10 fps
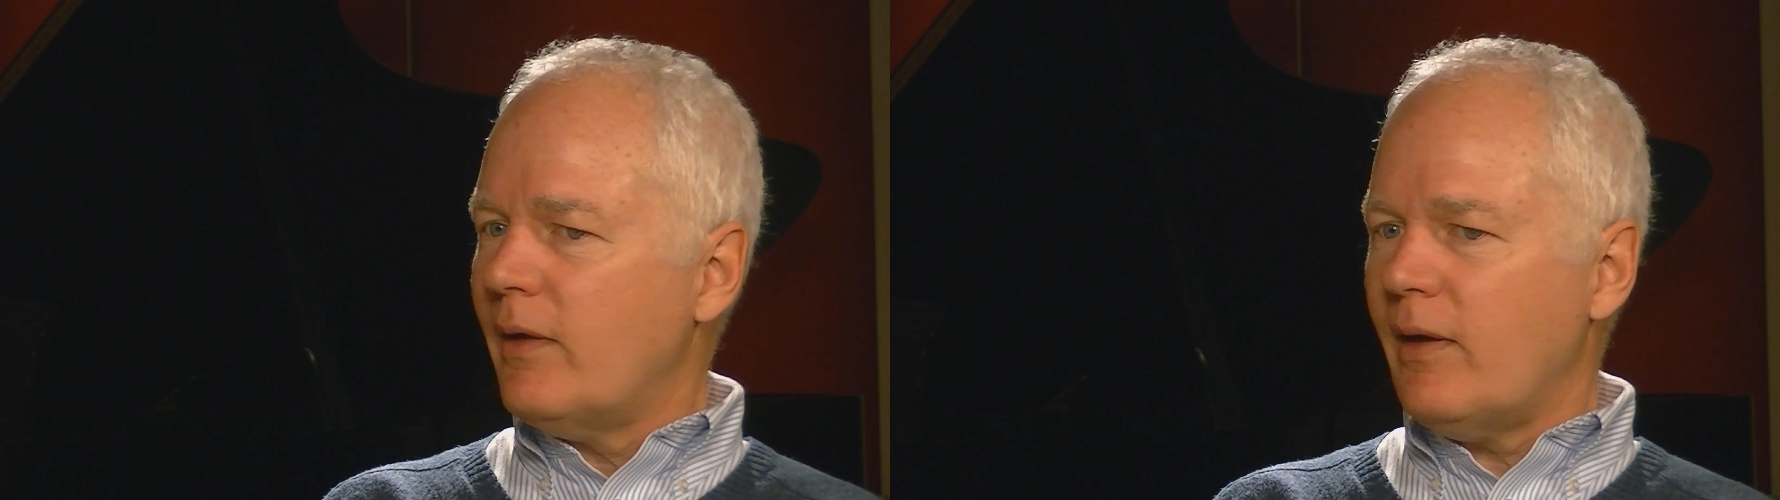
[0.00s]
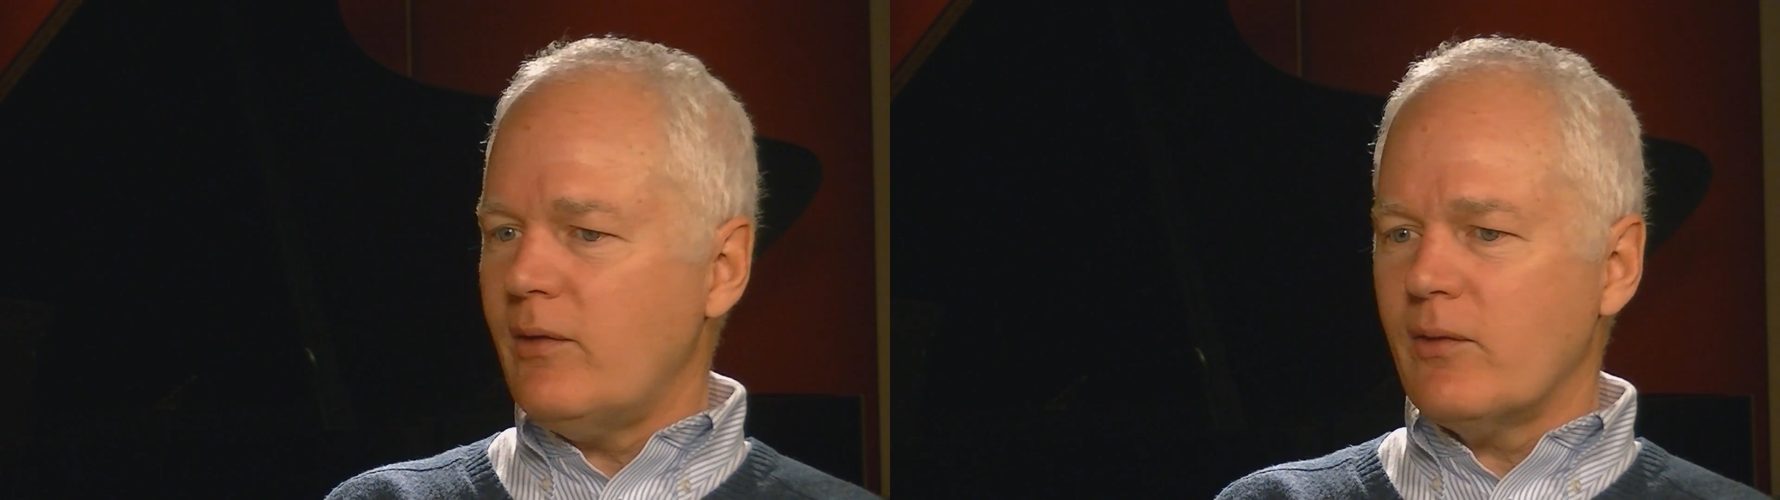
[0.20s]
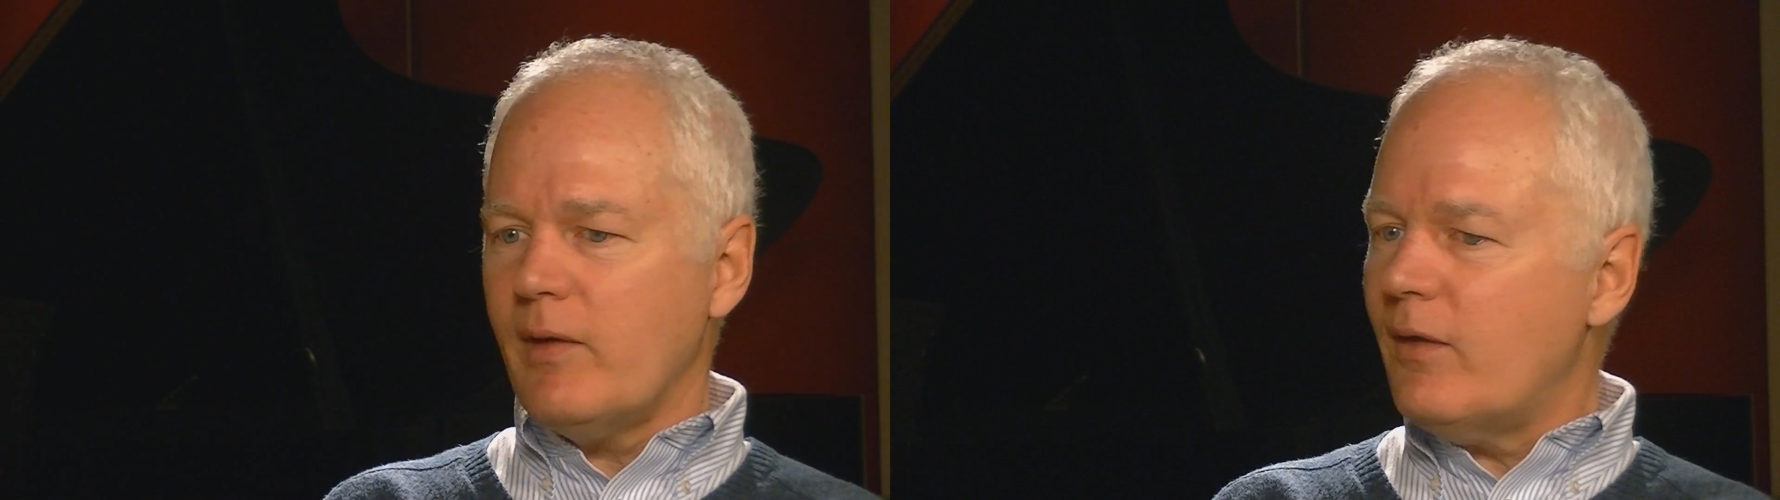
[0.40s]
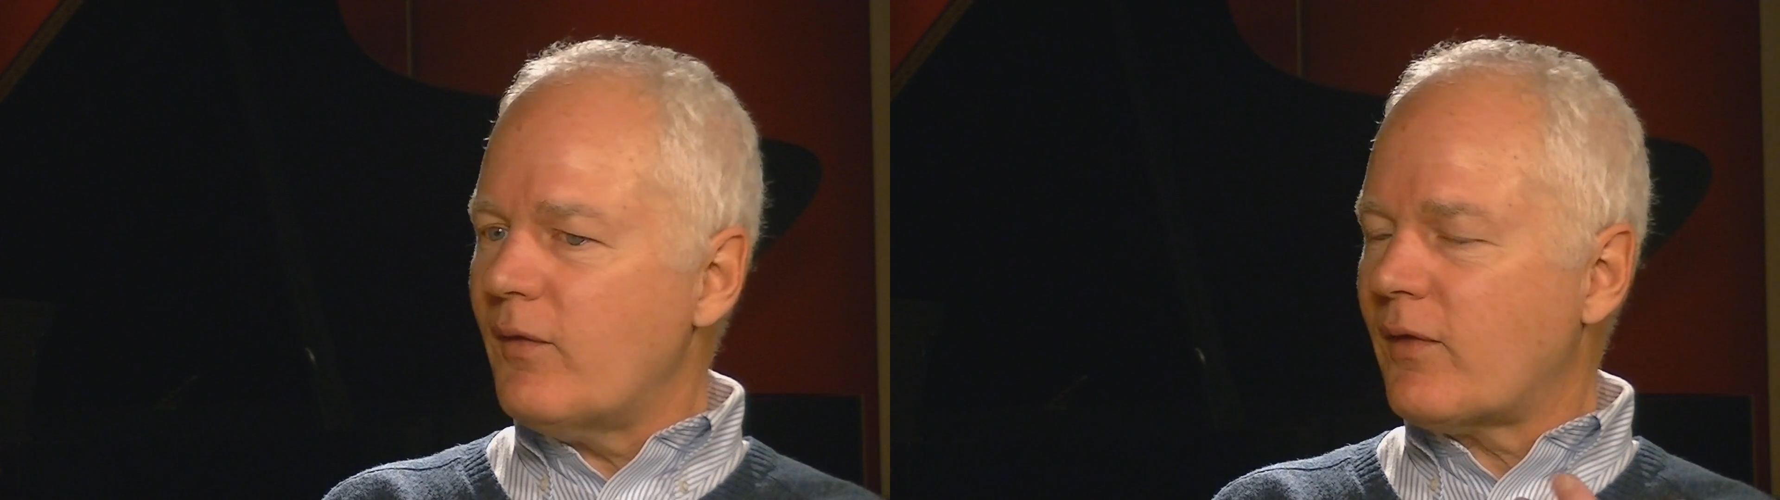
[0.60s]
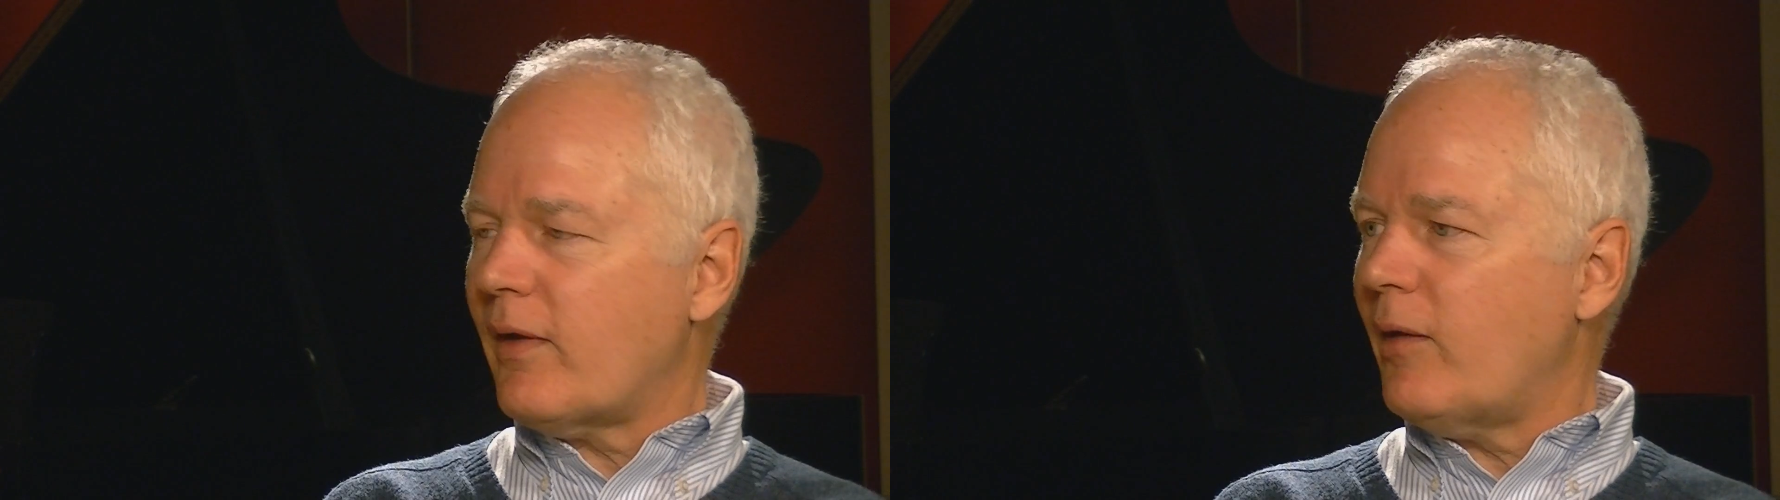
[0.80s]
and you're
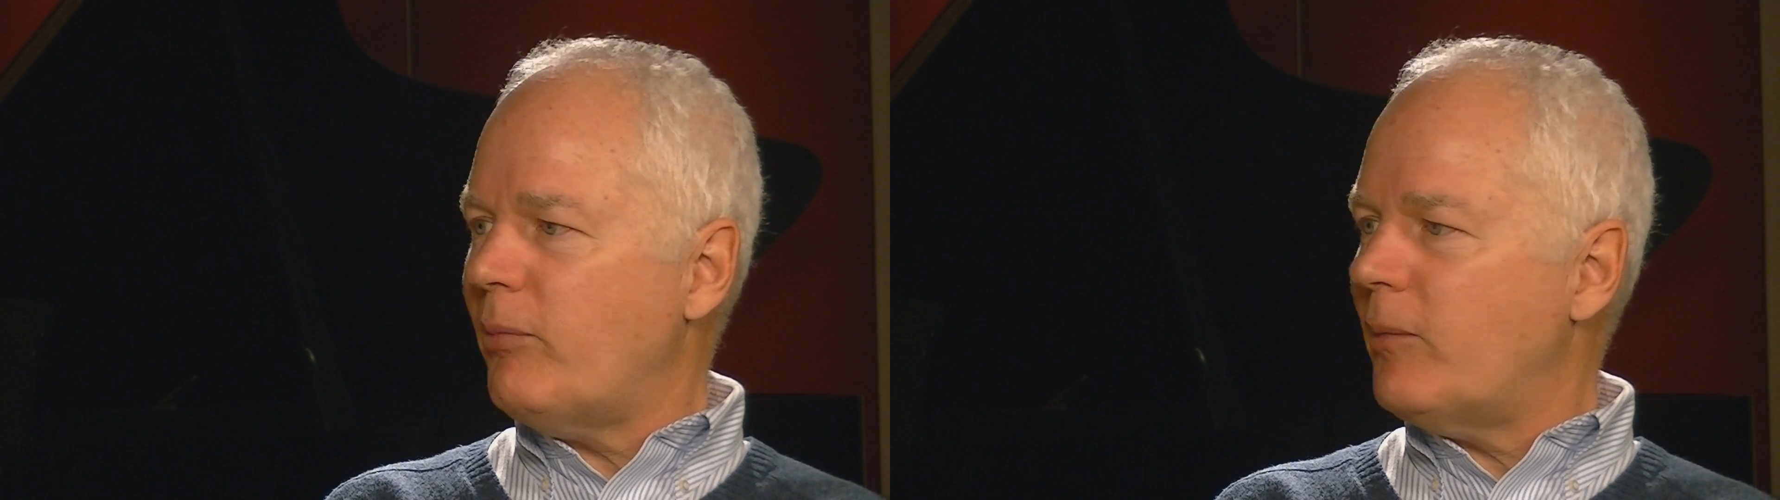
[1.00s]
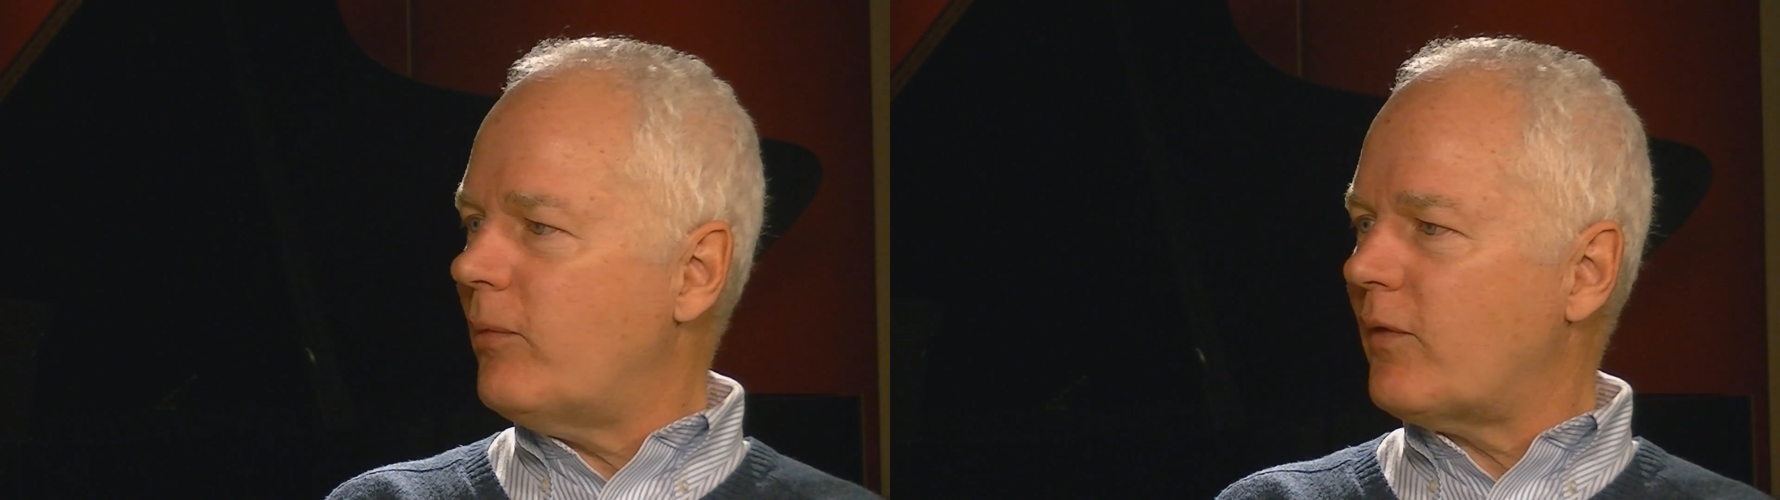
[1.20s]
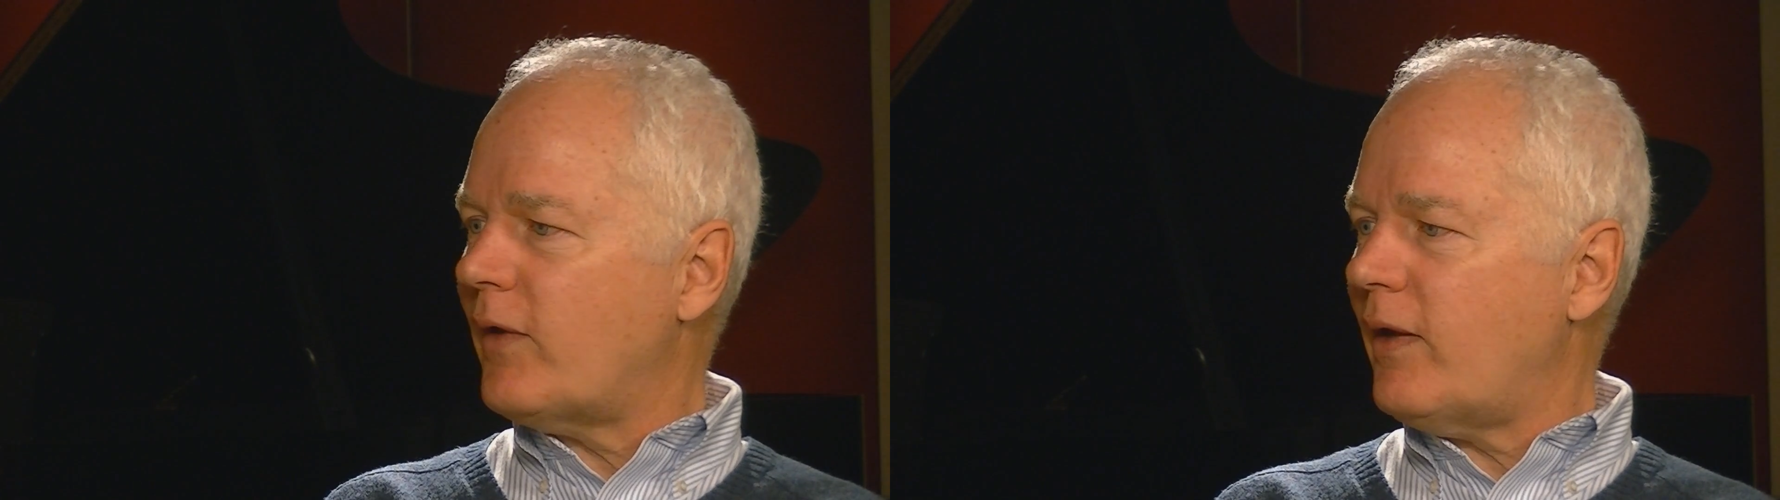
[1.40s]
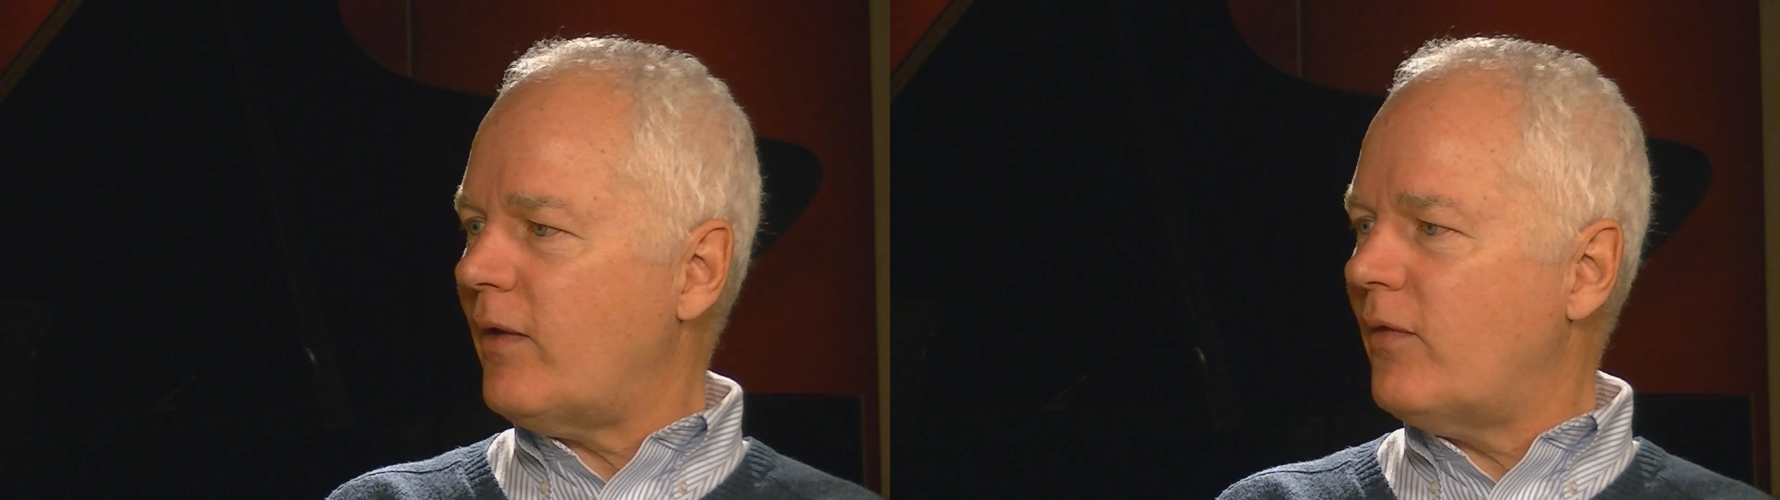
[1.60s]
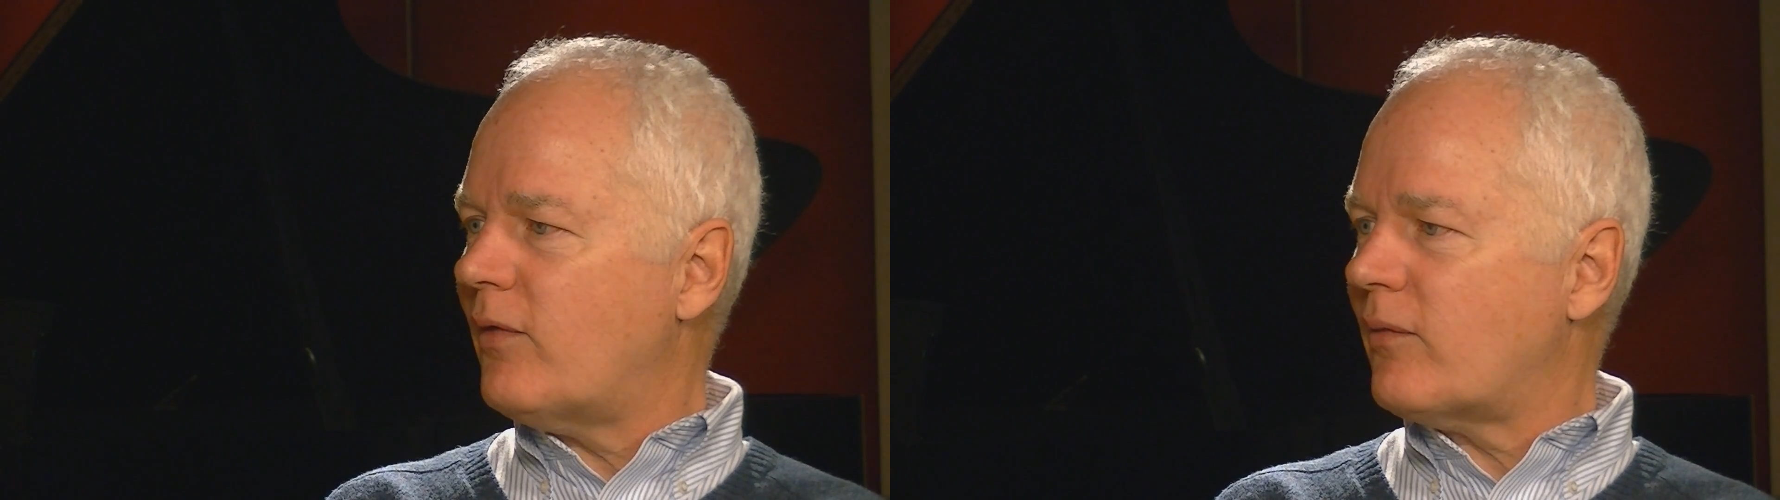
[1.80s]
inside people's
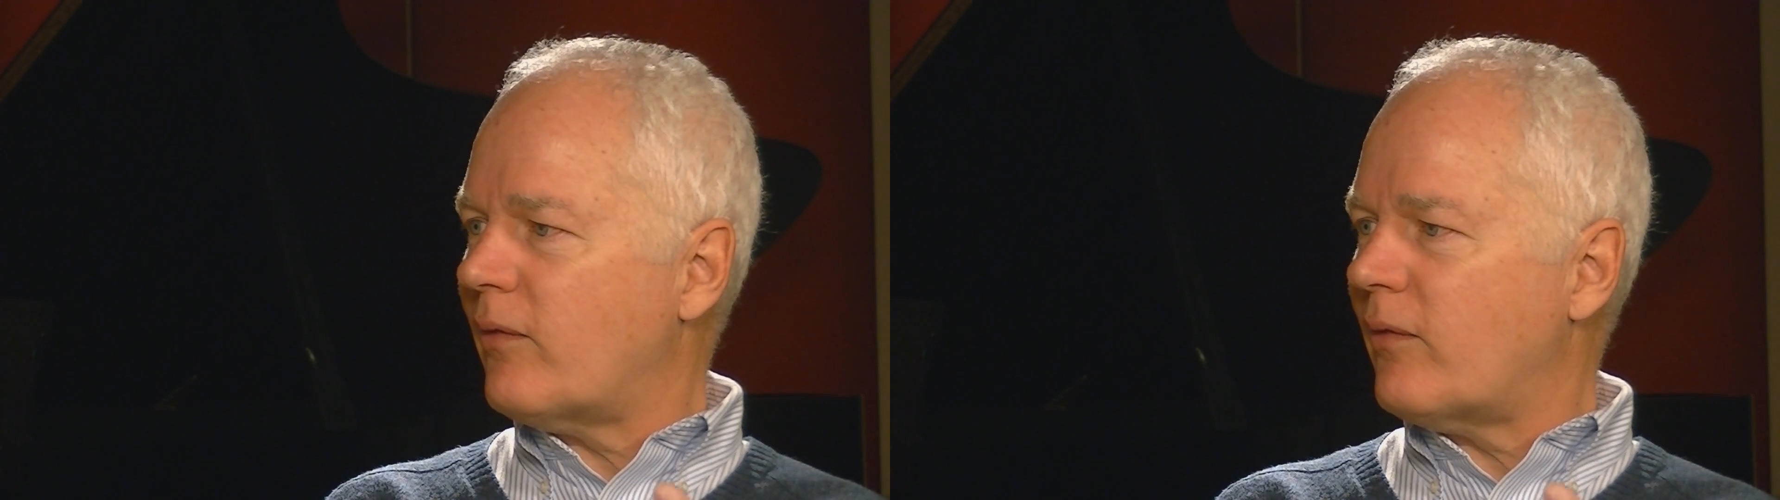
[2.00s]
heads,